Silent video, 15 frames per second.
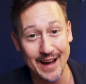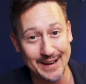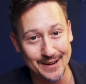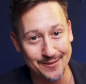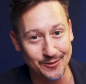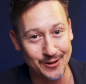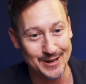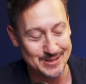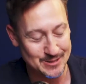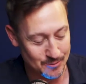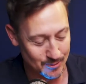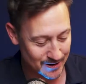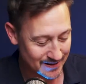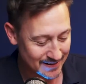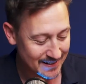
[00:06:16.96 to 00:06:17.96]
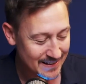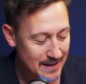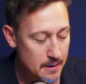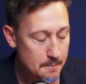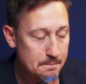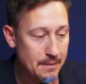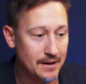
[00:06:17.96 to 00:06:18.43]
high enough credit score.
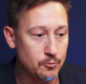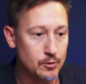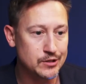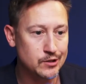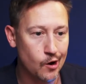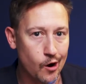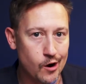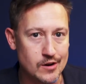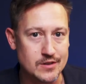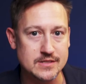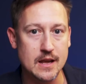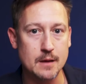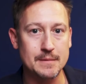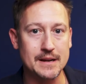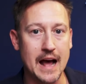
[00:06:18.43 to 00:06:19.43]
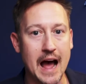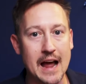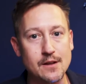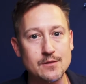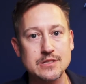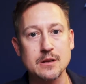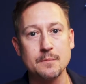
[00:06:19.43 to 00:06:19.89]
But with cars, I
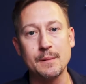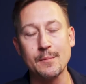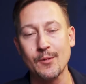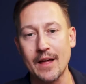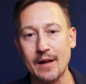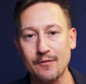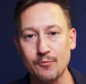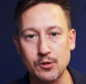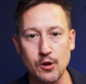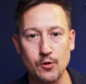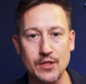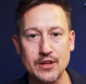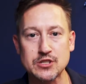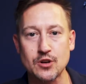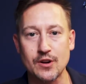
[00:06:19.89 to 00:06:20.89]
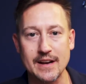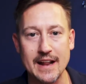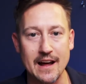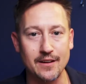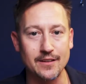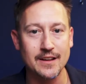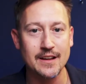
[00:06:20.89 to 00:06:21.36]
know some people that, they started
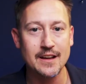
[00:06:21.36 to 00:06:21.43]
out,